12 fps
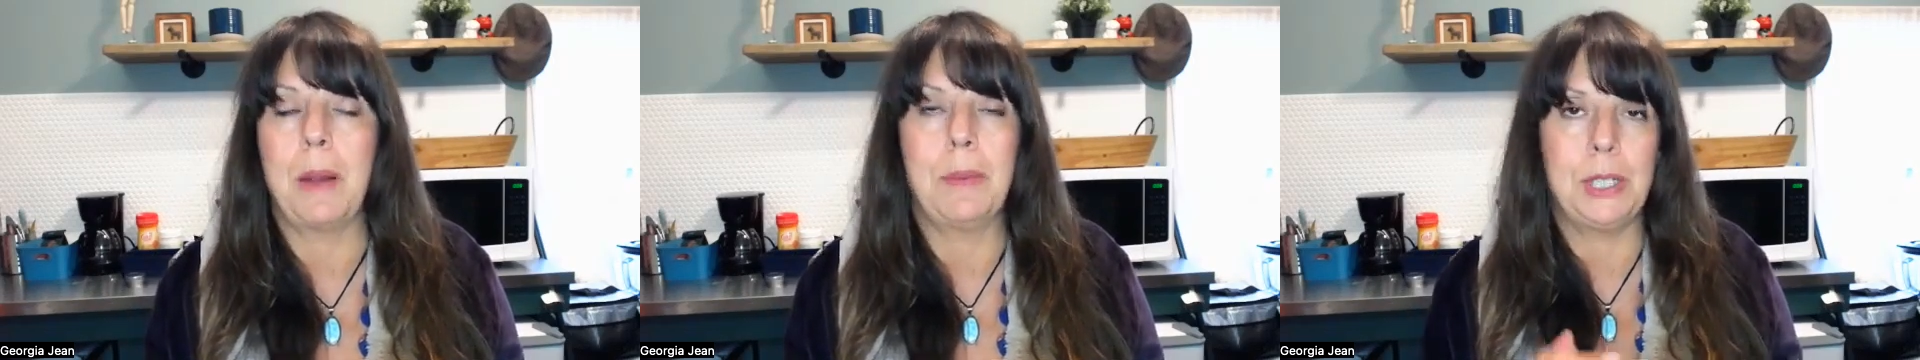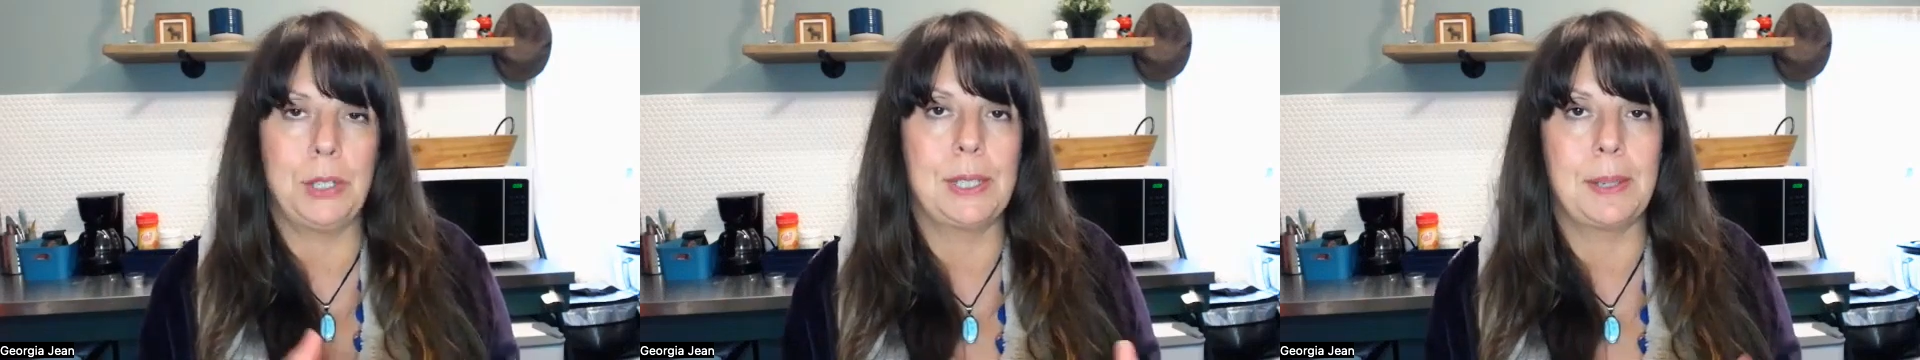
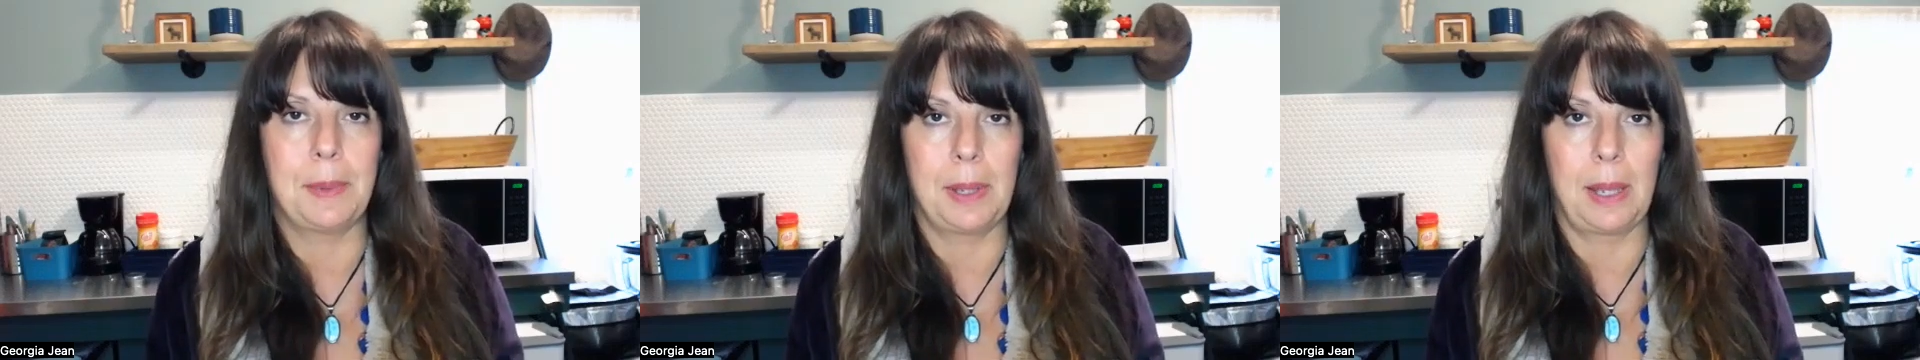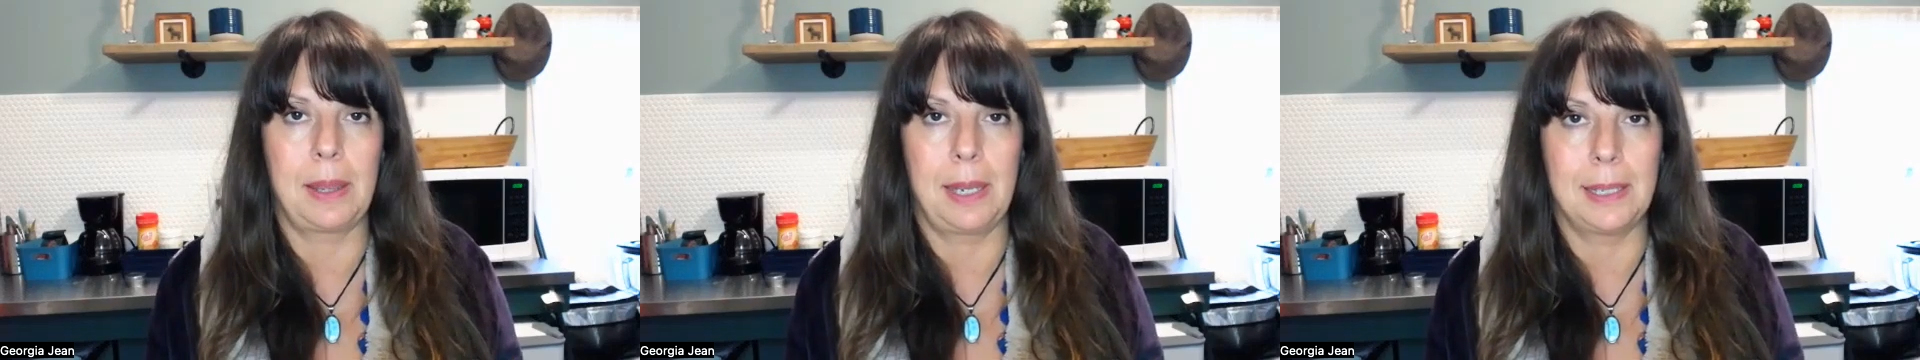we do some
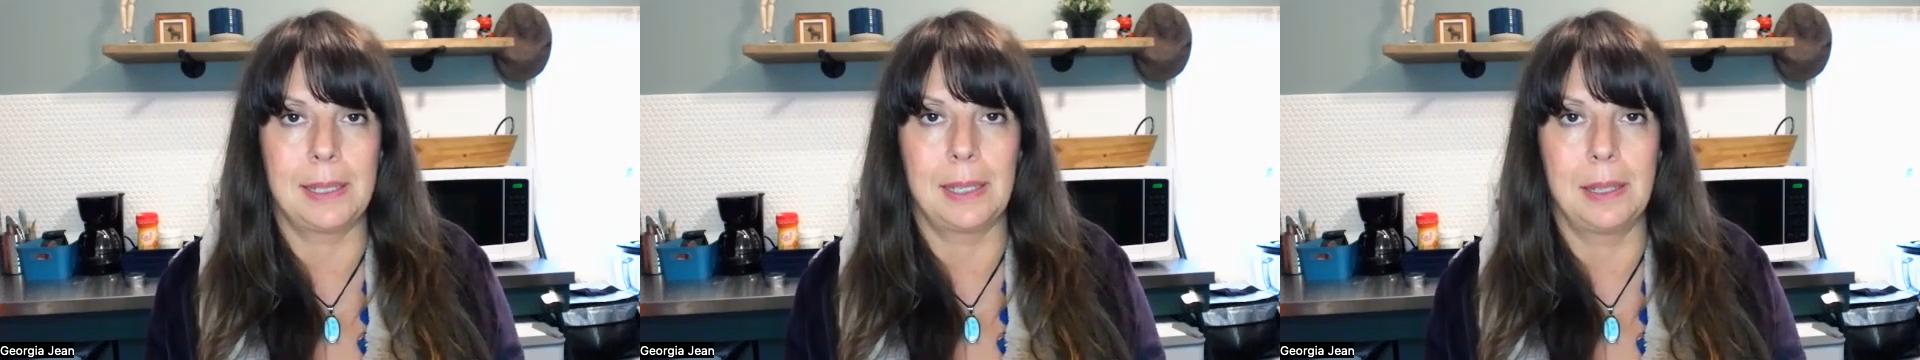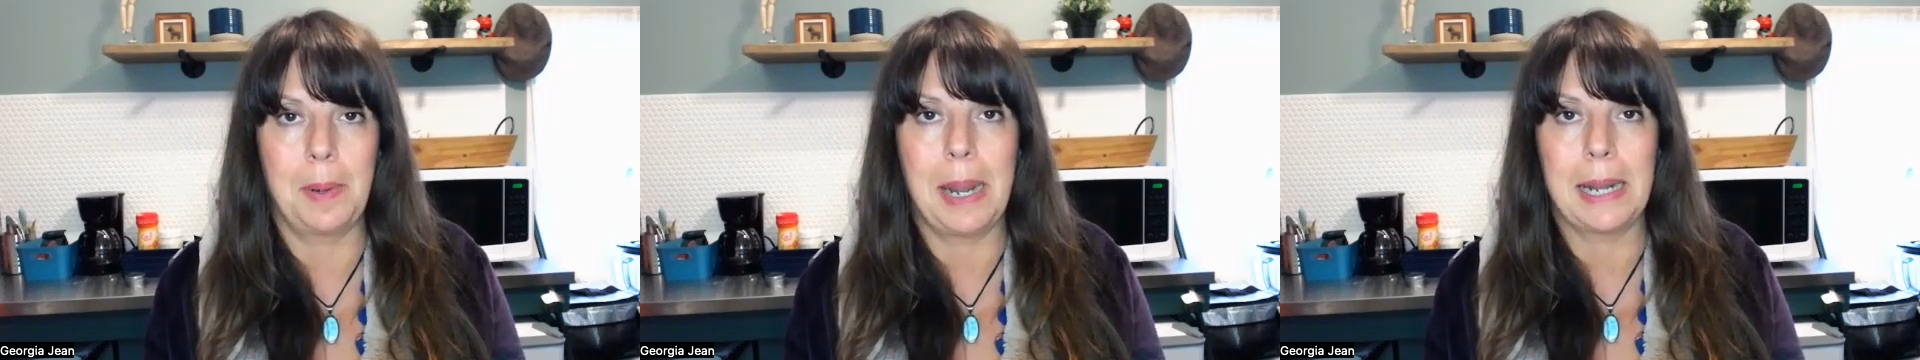of the things
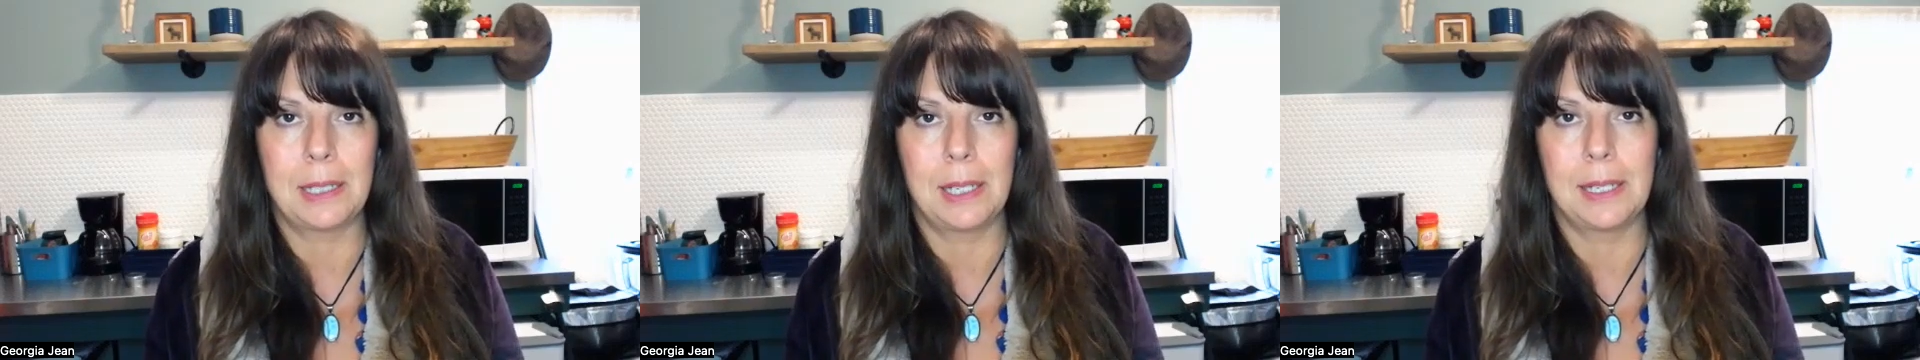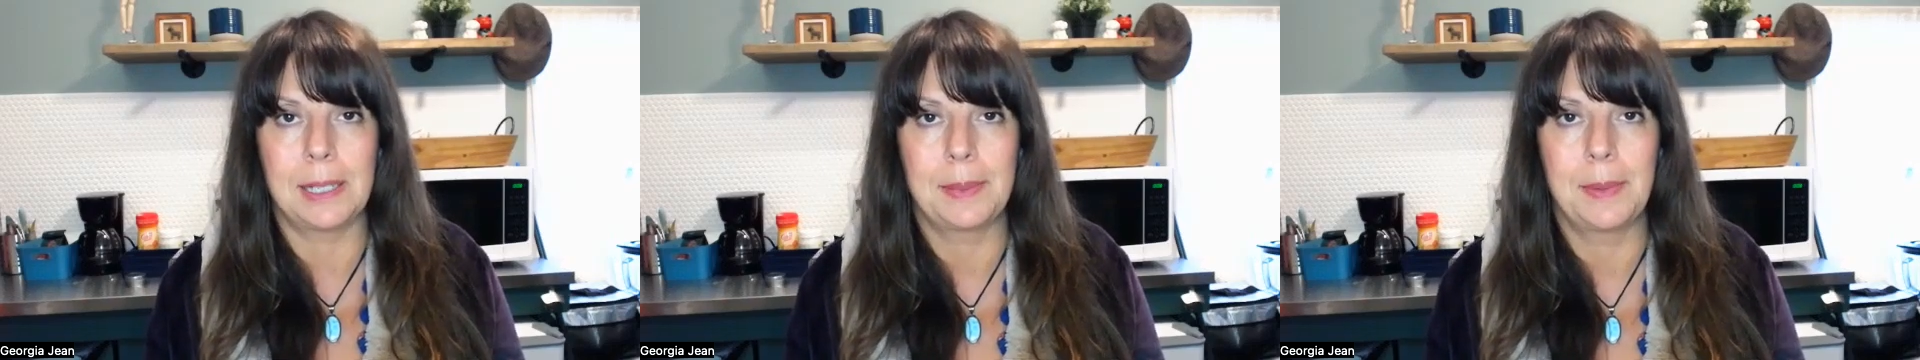in the
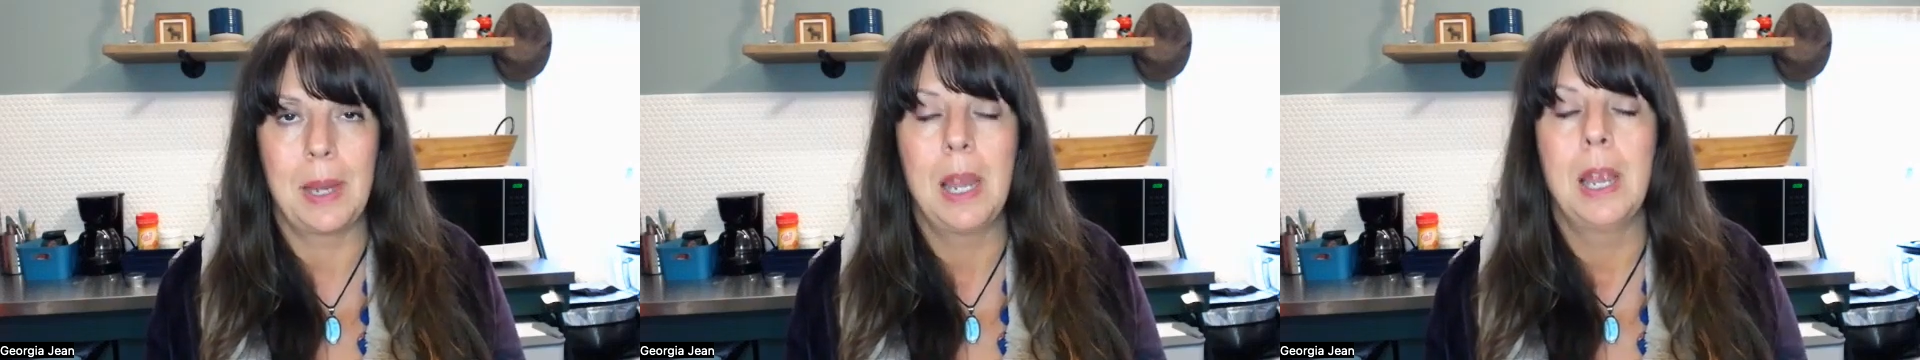practice.